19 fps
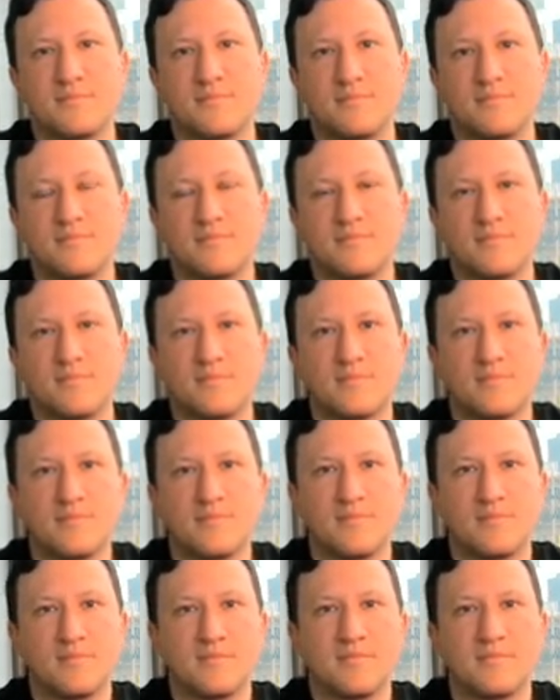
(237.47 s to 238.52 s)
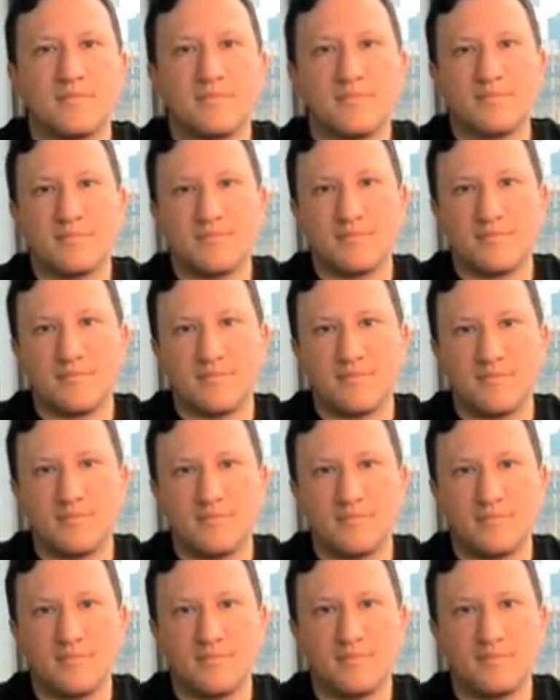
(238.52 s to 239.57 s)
(not speaking)